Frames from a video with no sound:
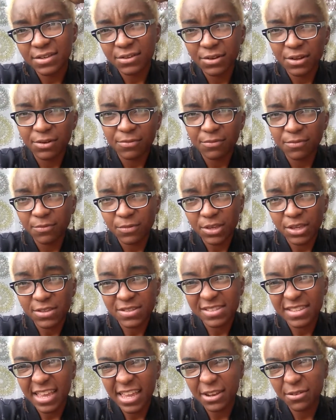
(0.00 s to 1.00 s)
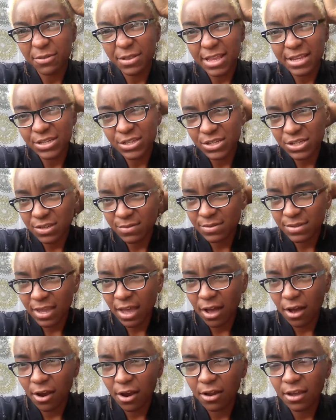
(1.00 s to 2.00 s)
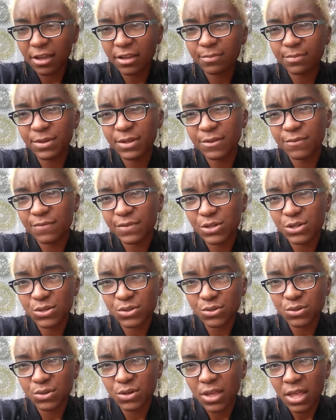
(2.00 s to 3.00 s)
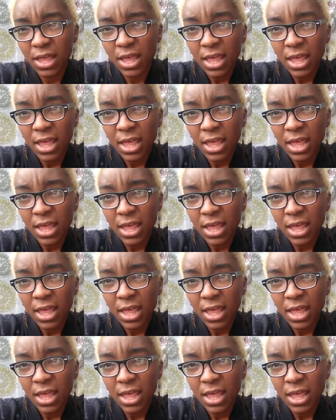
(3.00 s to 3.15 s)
and then we stay in relationships that are unbeneficial